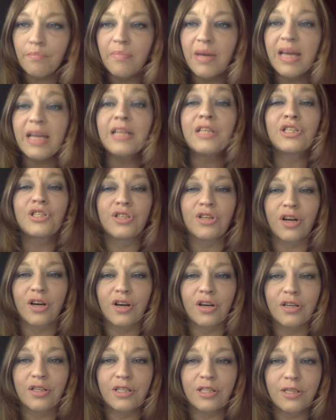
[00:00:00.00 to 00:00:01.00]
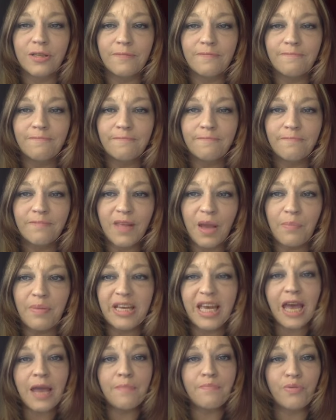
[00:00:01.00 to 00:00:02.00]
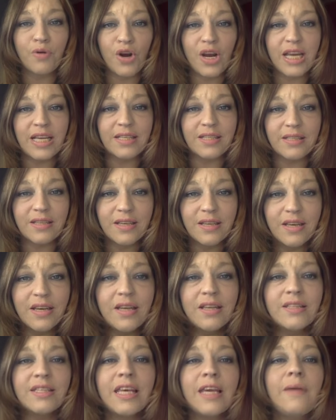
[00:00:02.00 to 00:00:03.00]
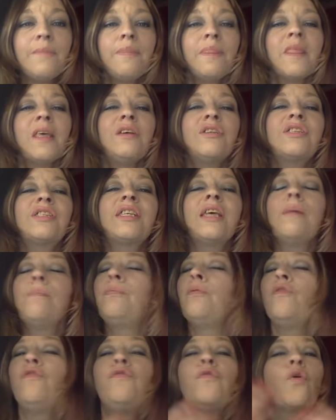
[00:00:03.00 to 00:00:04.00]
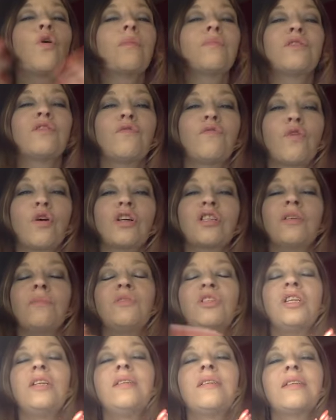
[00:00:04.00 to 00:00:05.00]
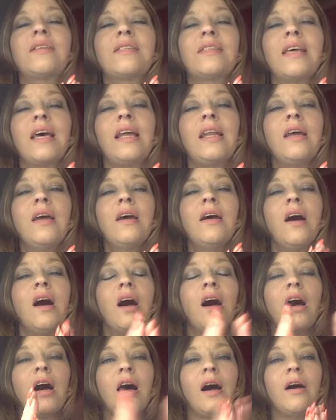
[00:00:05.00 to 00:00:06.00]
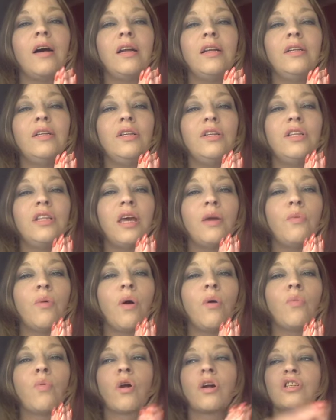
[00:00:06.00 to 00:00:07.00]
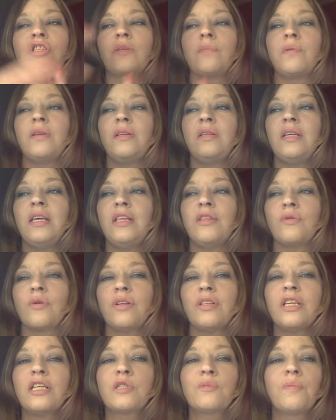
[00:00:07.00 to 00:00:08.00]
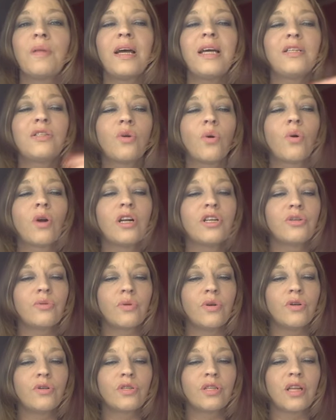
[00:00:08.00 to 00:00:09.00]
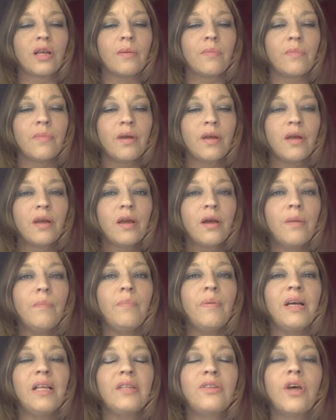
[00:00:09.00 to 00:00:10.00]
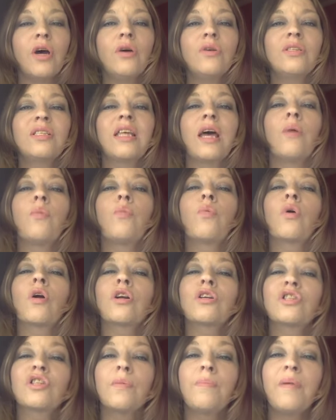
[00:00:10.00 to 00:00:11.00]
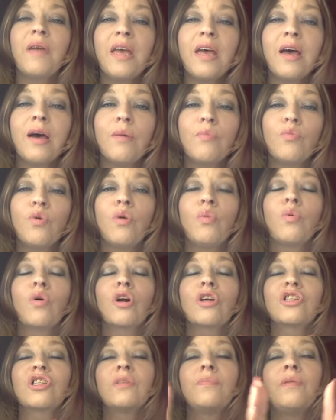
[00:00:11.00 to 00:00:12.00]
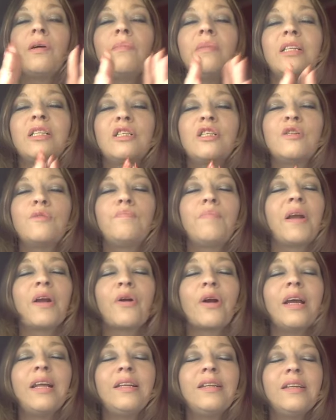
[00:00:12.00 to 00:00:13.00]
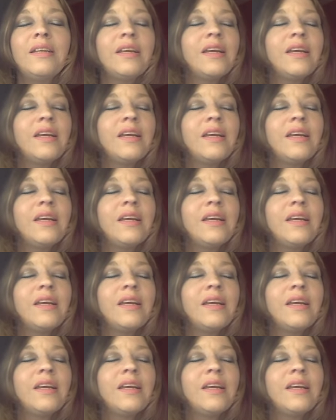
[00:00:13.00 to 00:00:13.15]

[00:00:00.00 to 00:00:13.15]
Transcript: ministers became priests. See, simple forms of worship. Jesus said uh, they won't worship in, neither in this place or in Jerusalem, but those that worship him will worship him in spirit